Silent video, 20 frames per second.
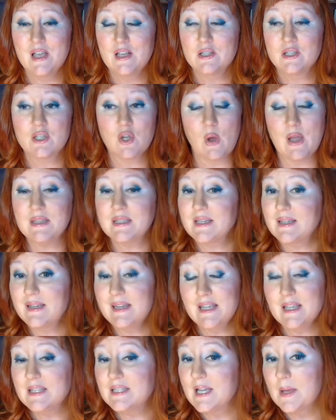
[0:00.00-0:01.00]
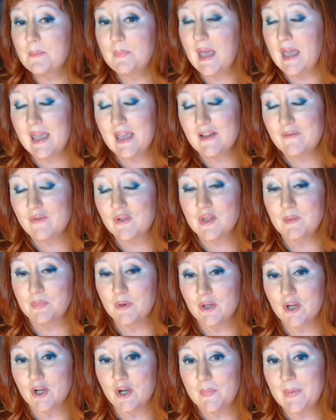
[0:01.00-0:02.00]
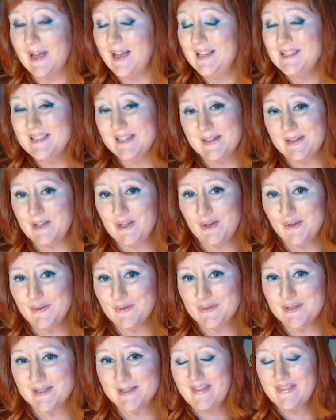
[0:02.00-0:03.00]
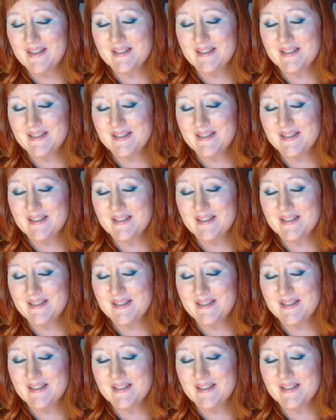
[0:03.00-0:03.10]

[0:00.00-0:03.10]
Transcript: So I didn't end up paying for the blurb I didn't use.